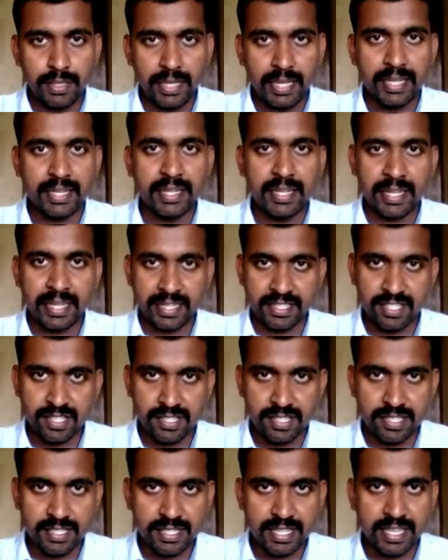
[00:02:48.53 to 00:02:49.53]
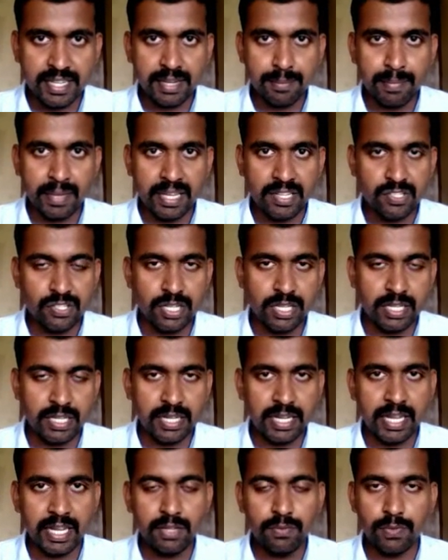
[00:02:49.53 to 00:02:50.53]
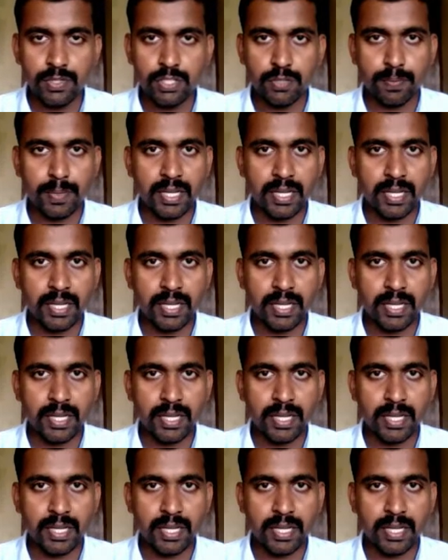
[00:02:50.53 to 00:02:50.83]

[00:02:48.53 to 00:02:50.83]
An axis is an imaginary line which